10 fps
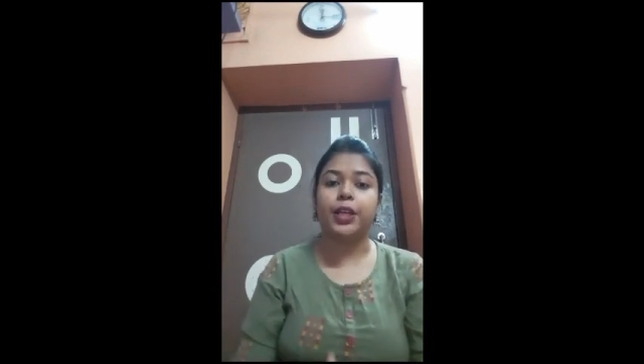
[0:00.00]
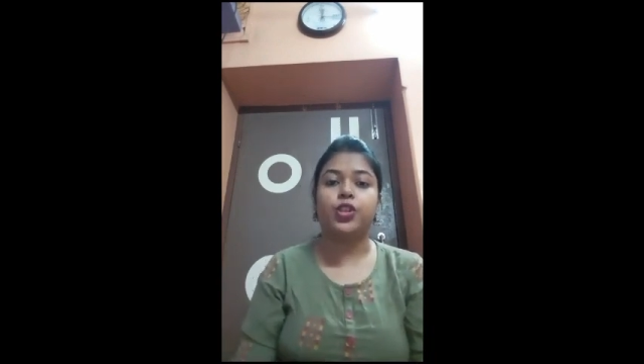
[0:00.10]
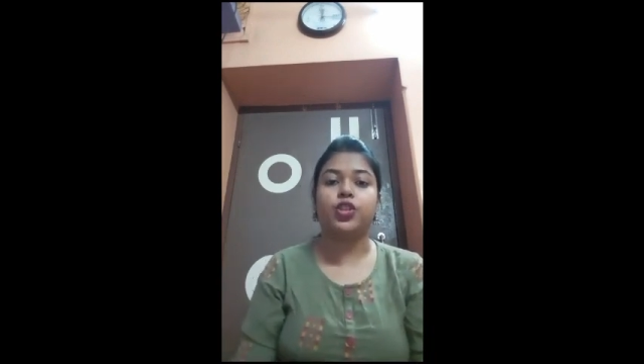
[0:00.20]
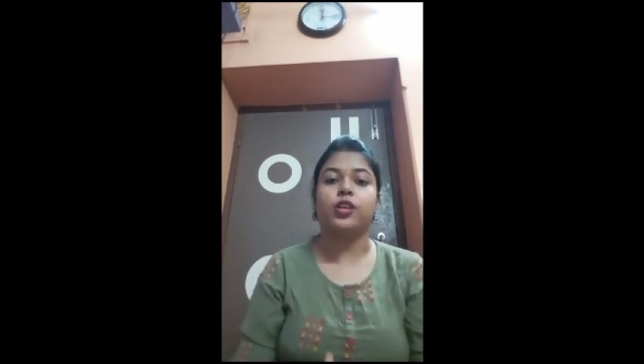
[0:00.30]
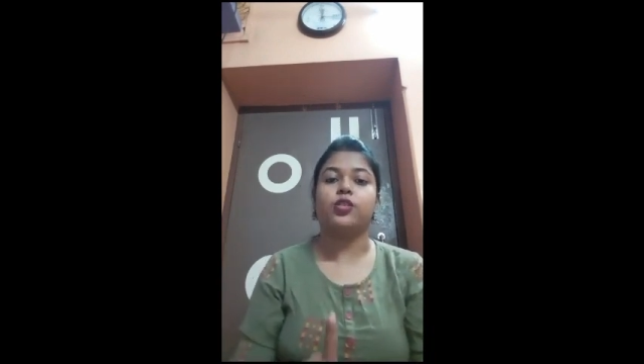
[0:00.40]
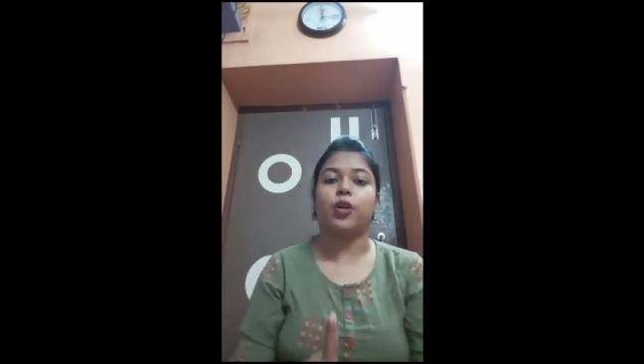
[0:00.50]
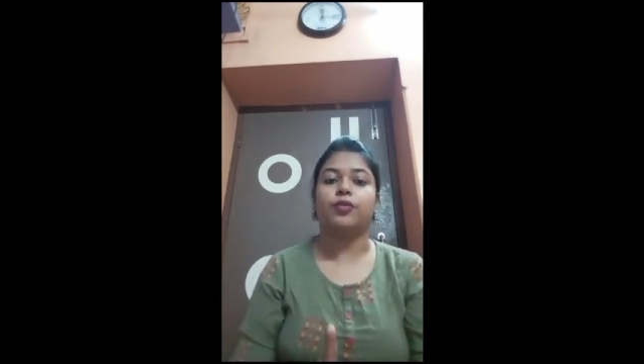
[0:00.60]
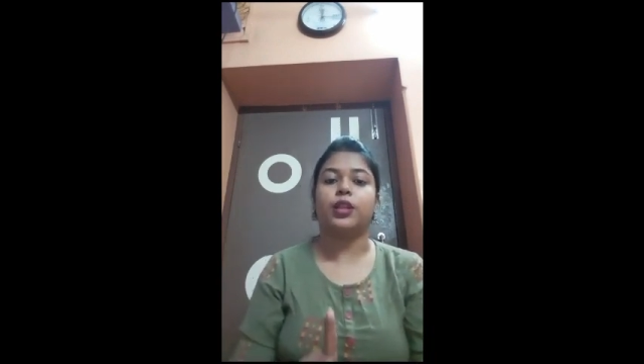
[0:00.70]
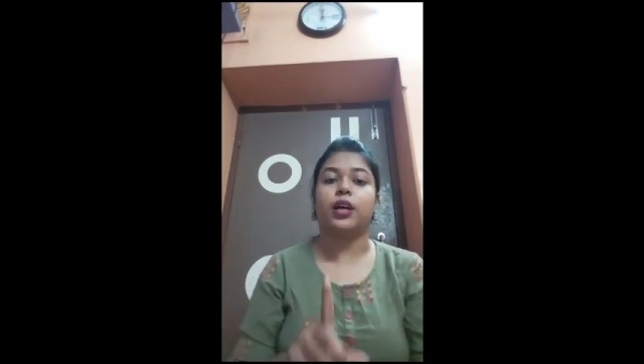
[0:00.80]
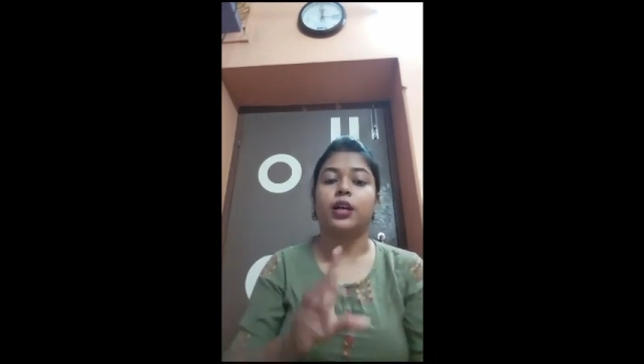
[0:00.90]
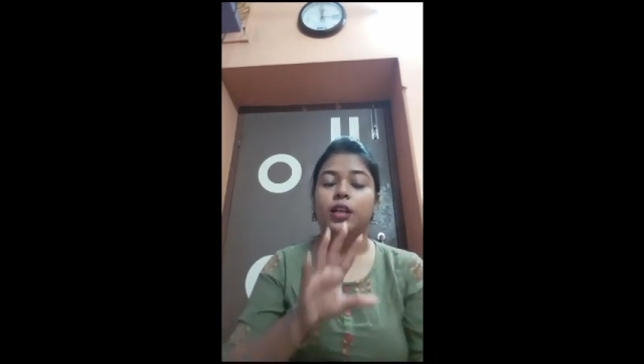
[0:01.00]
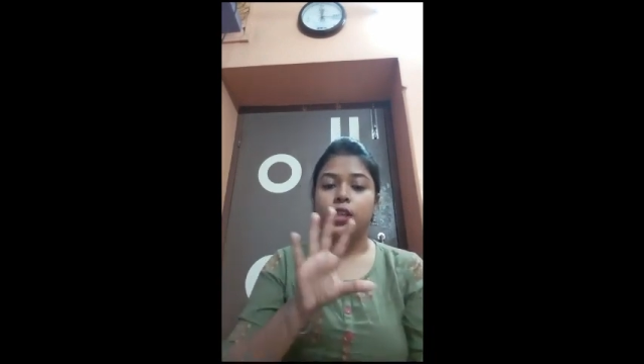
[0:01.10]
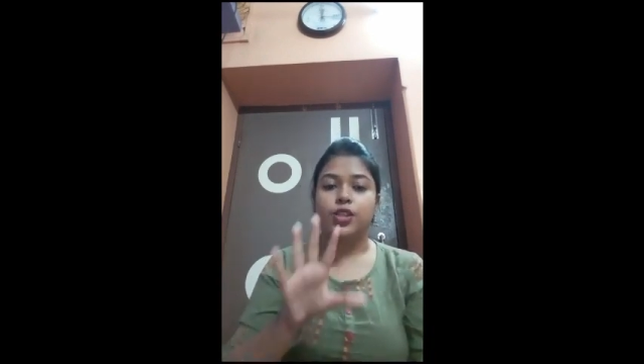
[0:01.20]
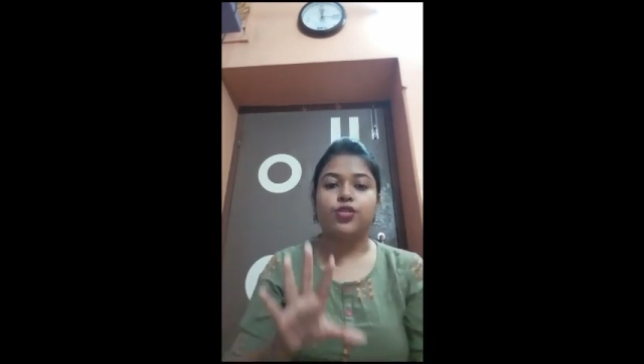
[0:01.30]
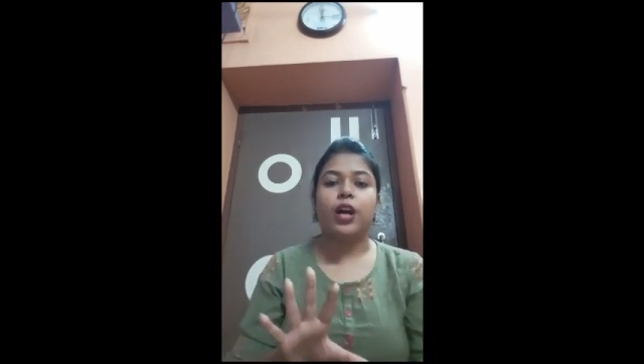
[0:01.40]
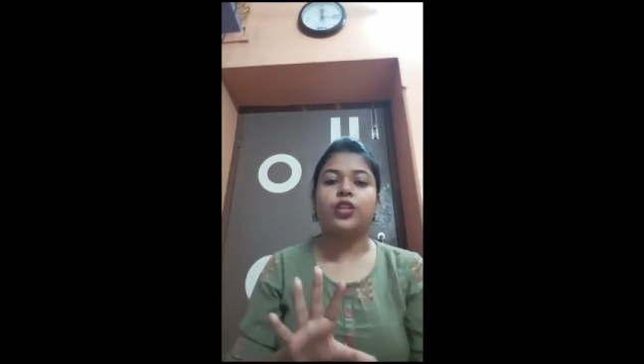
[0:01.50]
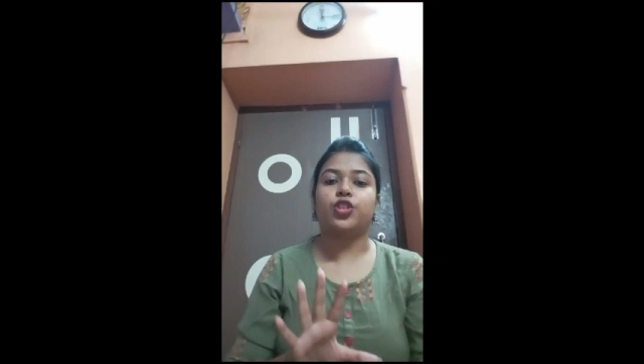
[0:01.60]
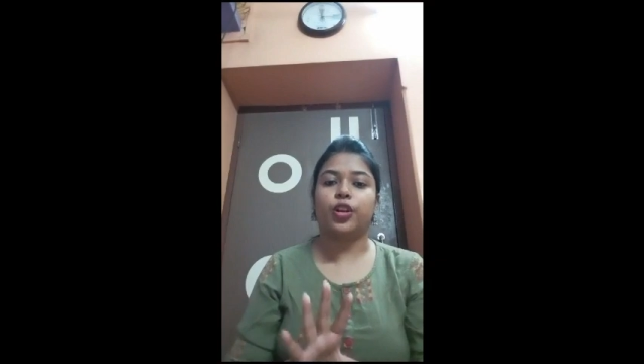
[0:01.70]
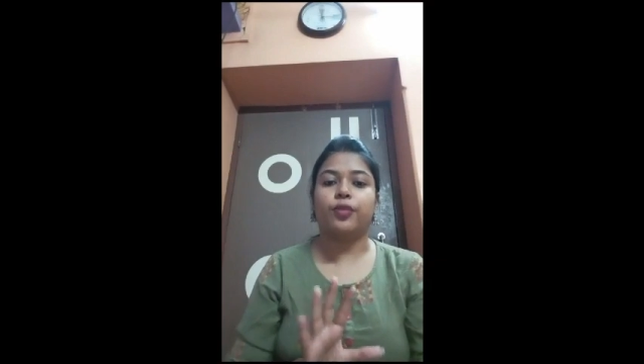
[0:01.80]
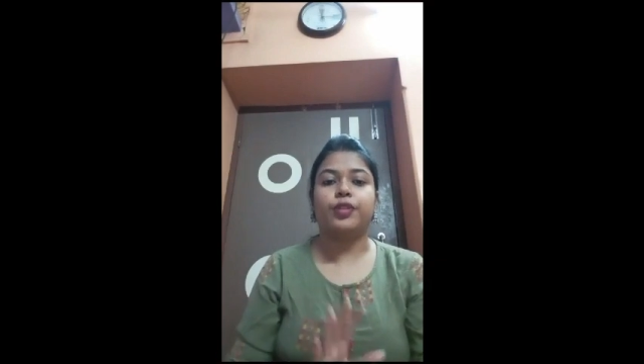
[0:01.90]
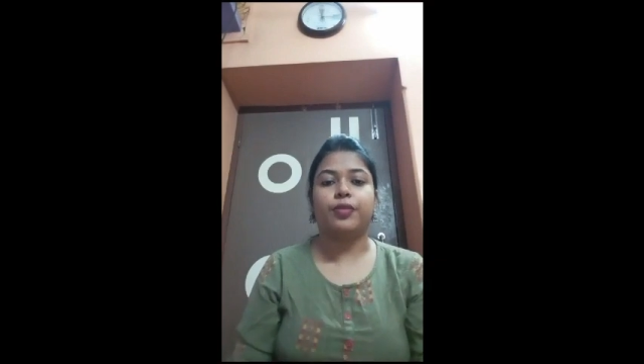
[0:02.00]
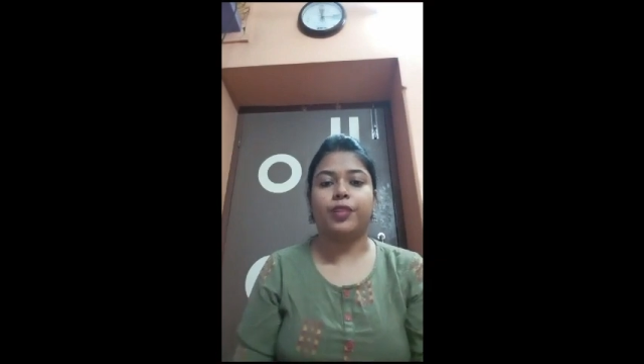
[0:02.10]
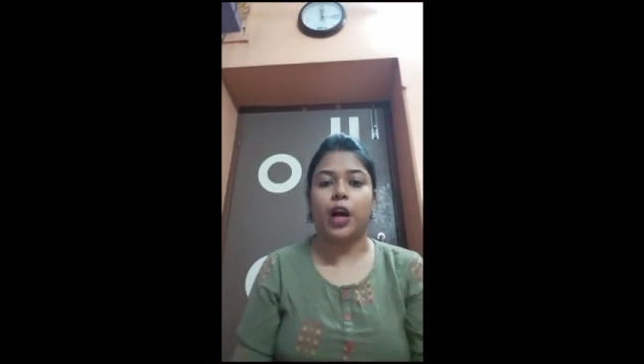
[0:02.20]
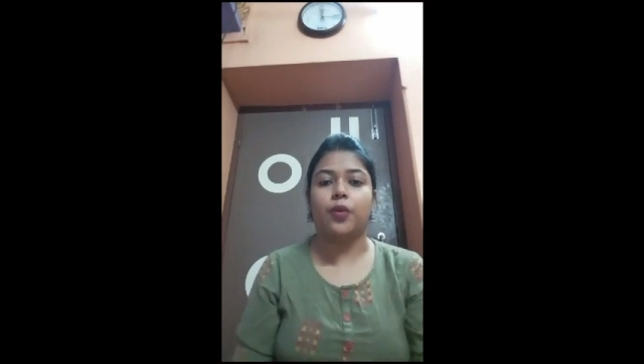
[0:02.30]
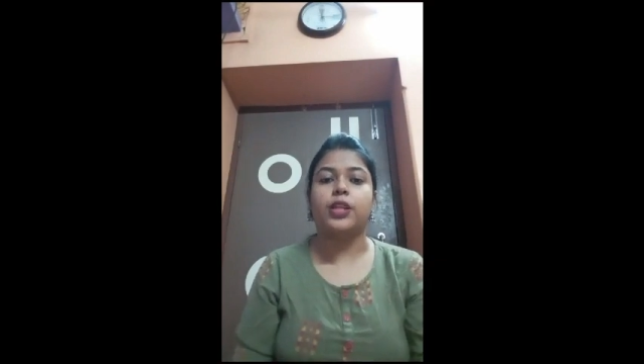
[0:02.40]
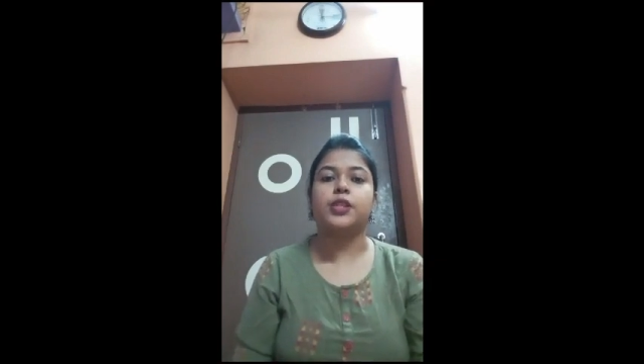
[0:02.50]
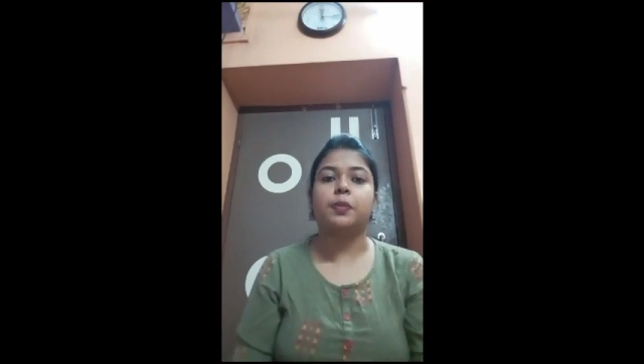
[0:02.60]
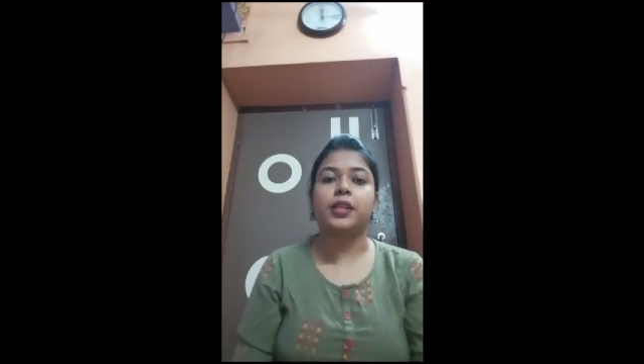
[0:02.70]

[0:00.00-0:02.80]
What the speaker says: pictures of the structure of the flowers,